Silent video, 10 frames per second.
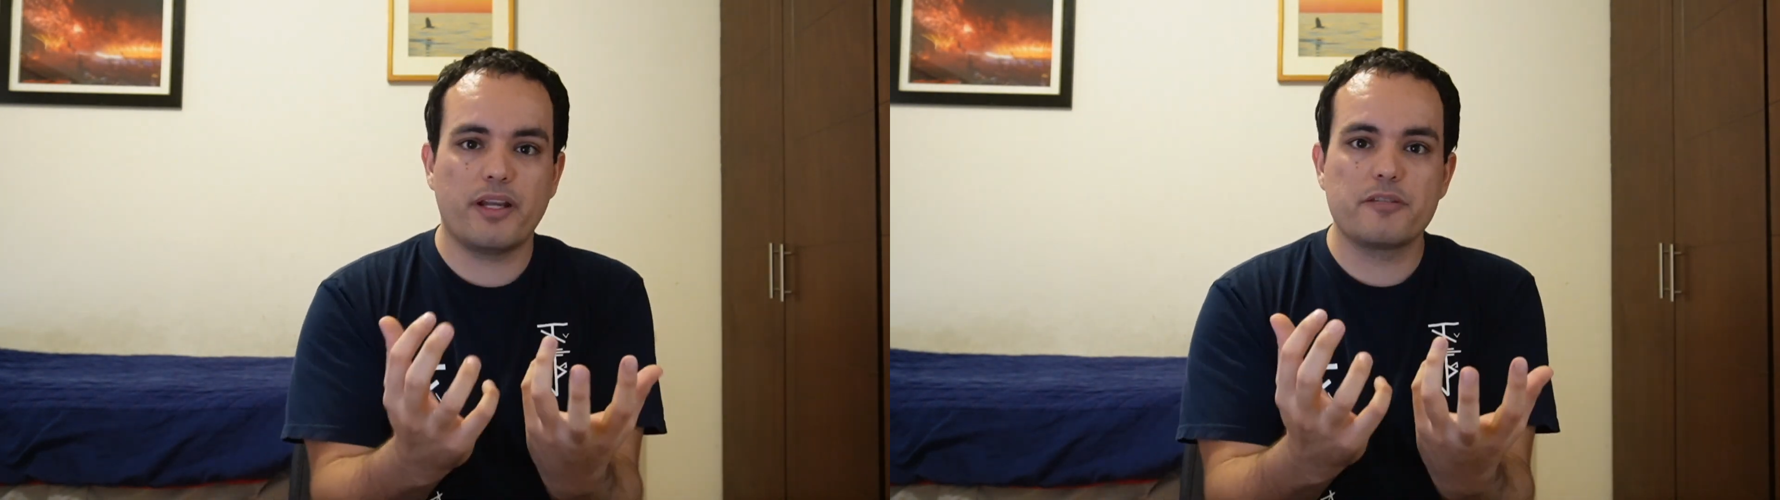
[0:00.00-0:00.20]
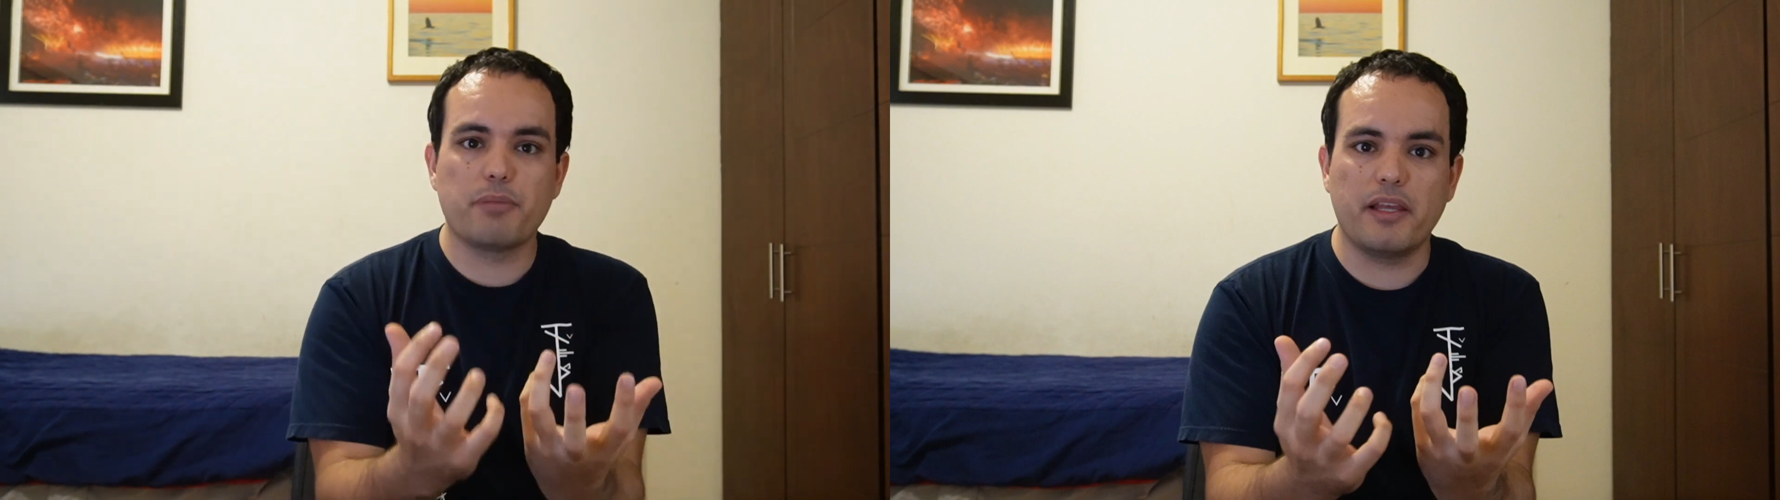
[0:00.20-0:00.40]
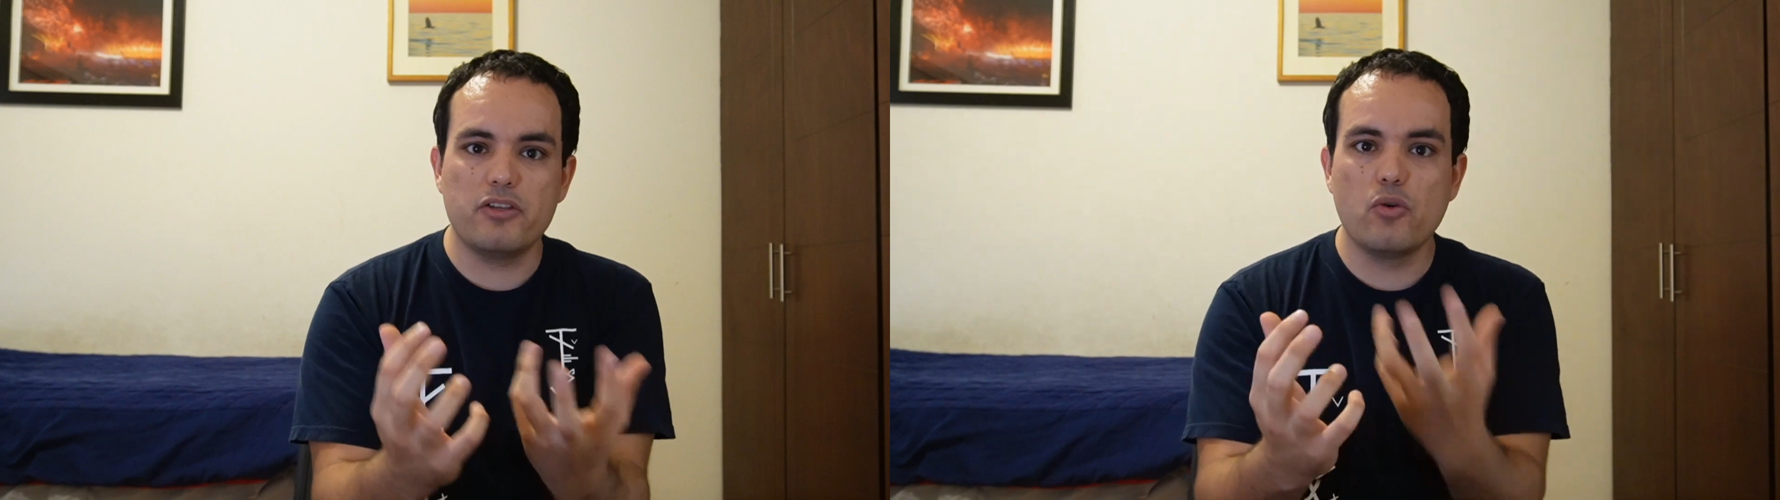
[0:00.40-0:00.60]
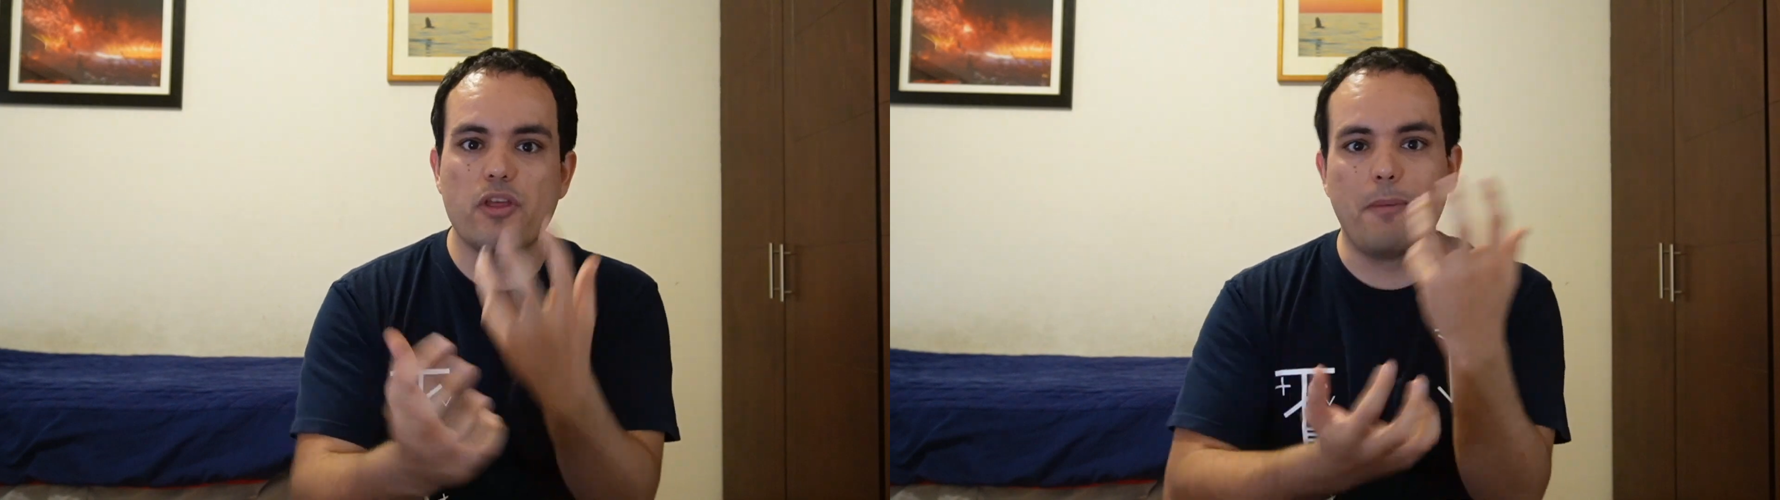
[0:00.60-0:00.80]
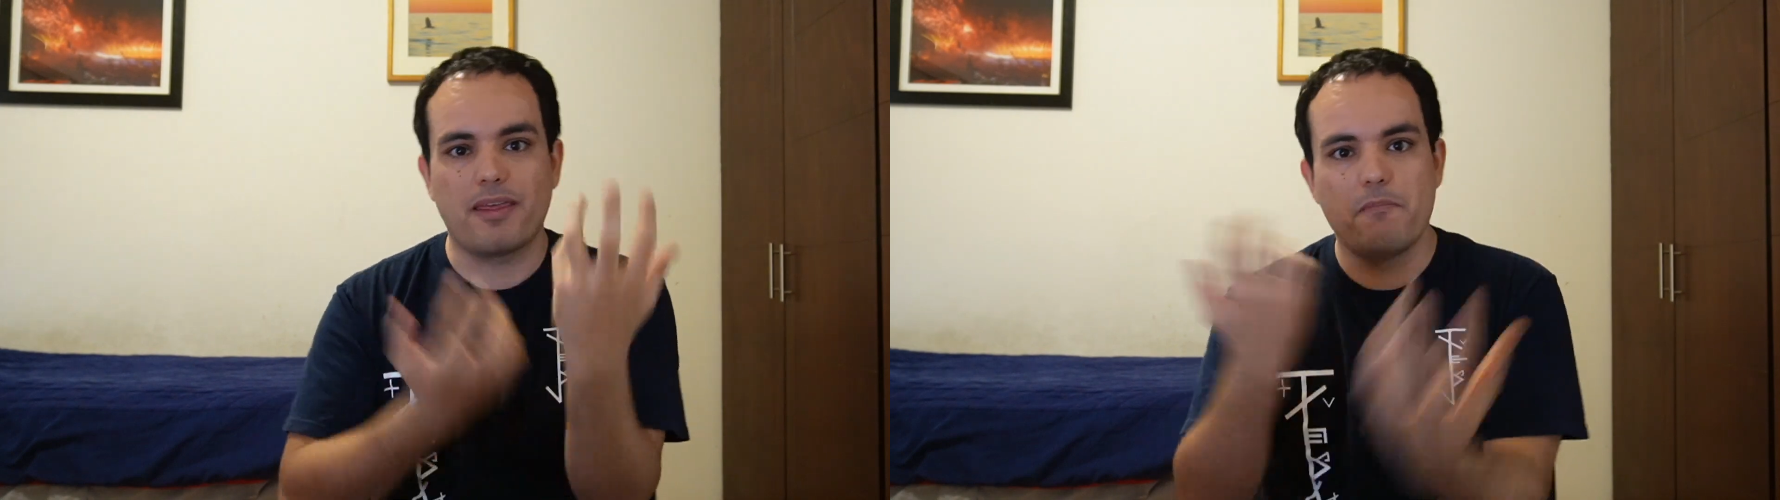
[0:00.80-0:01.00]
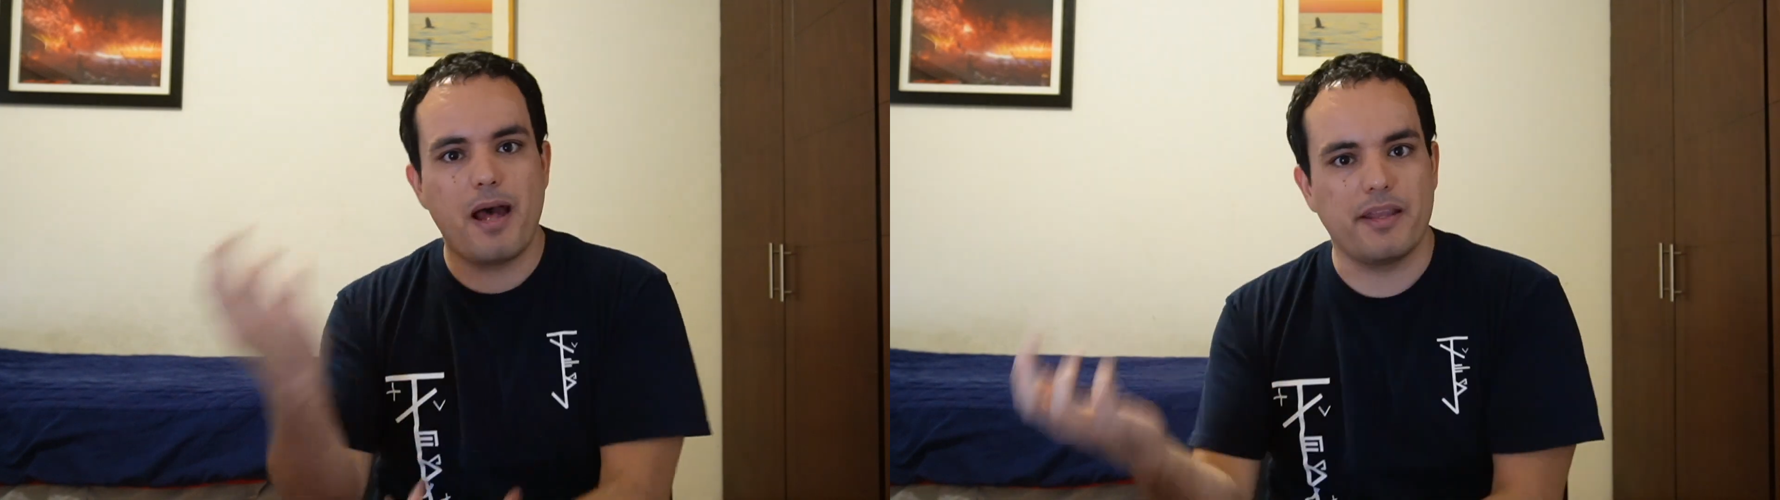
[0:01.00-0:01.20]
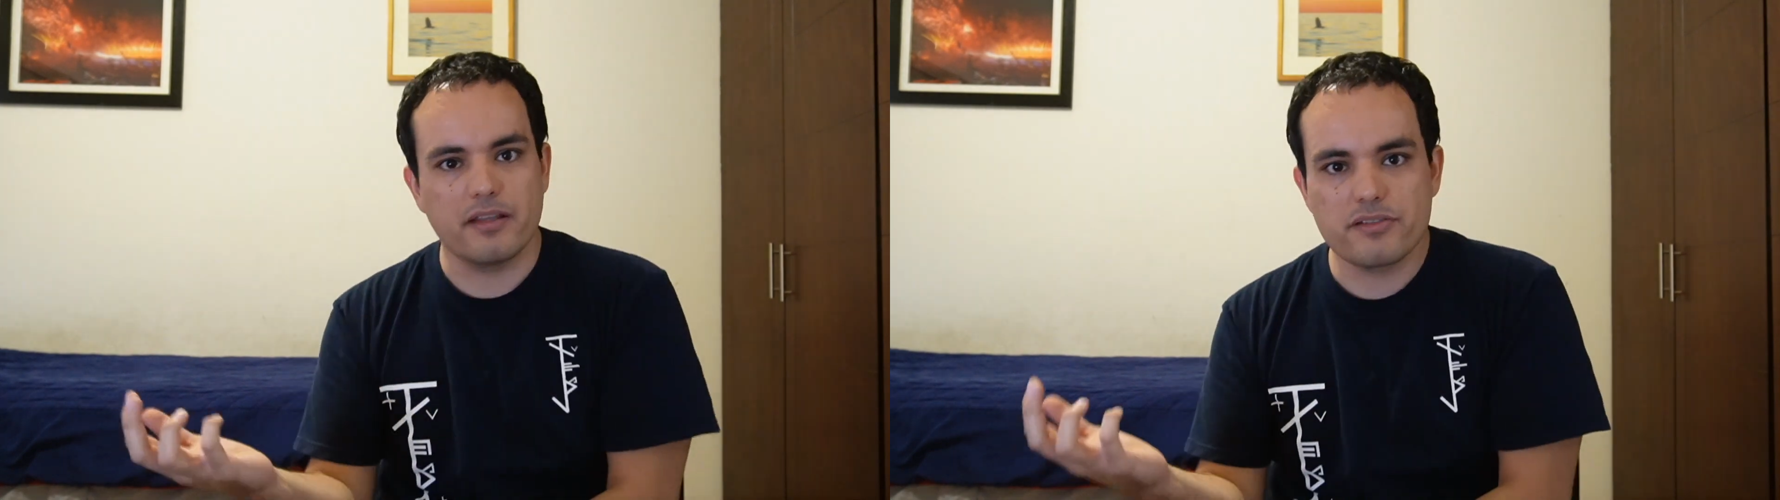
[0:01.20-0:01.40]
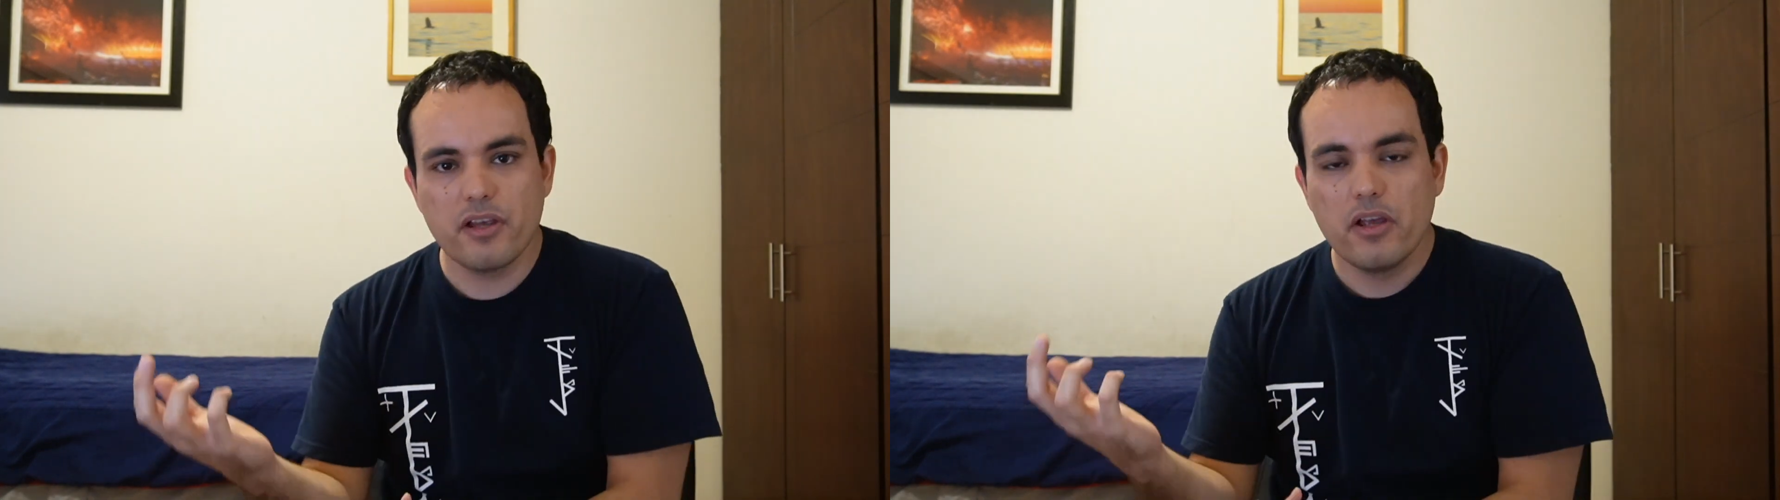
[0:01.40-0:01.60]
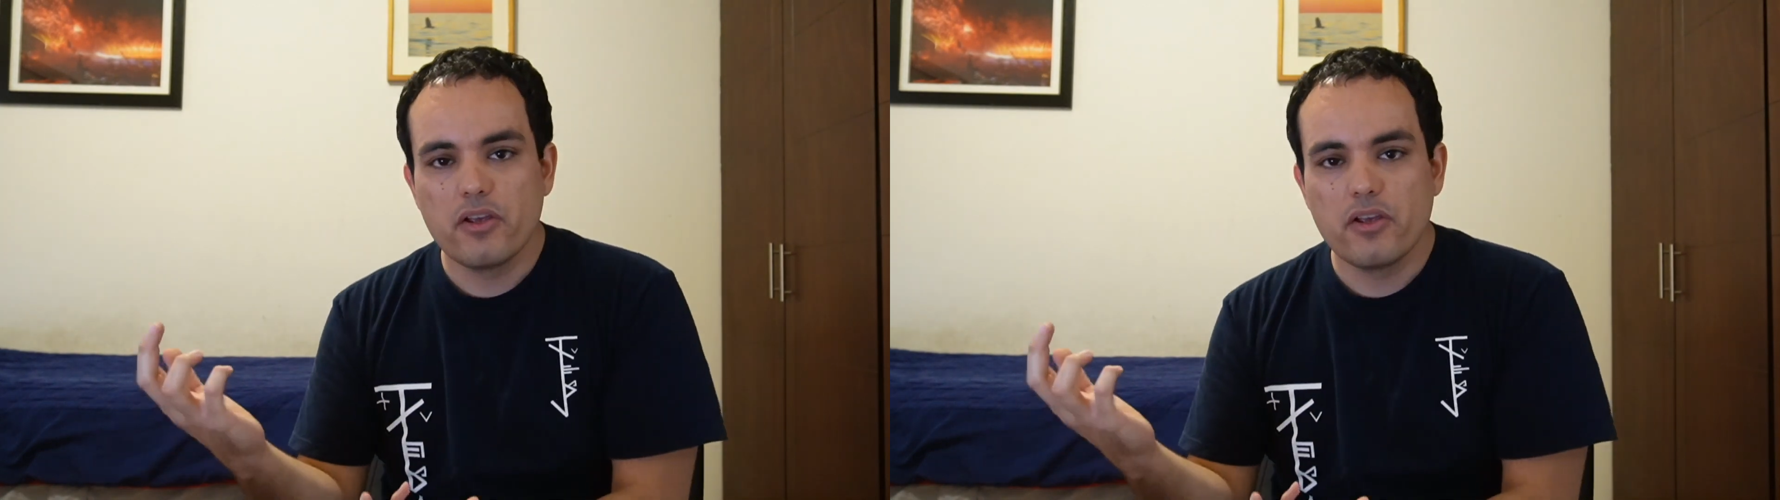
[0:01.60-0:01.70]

explain you the mathematics.